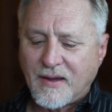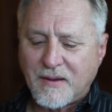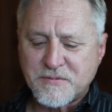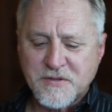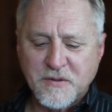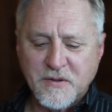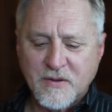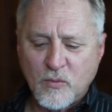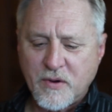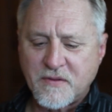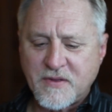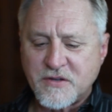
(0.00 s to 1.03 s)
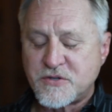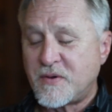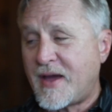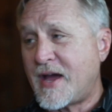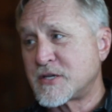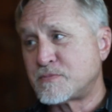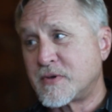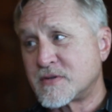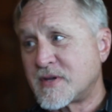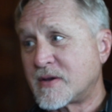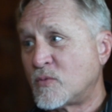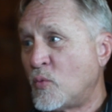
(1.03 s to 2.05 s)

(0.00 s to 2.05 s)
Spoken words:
Absolutely. One of the things you asked me is like